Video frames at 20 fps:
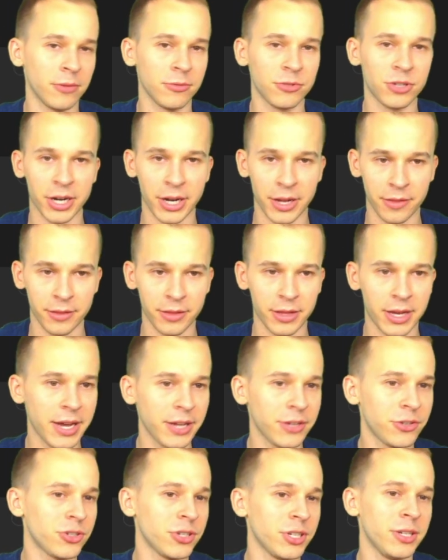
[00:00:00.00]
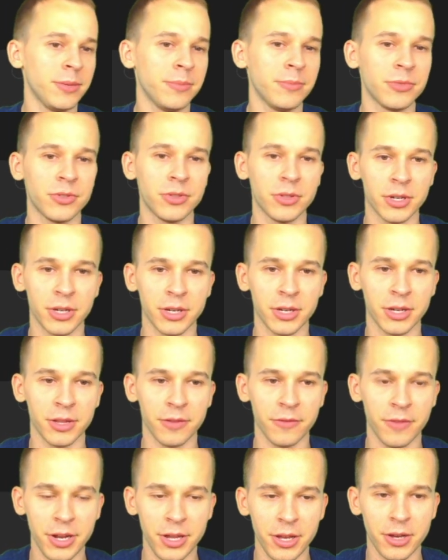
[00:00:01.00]
checking out the live streams, the
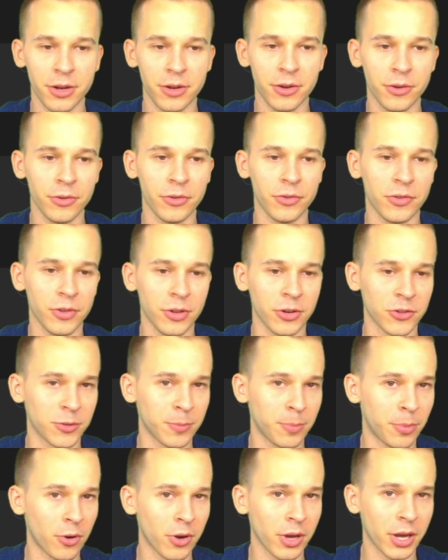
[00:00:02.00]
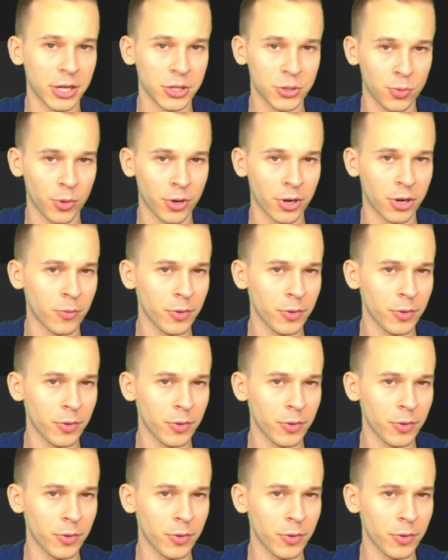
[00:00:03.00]
videos, you know, supporting on Twitter.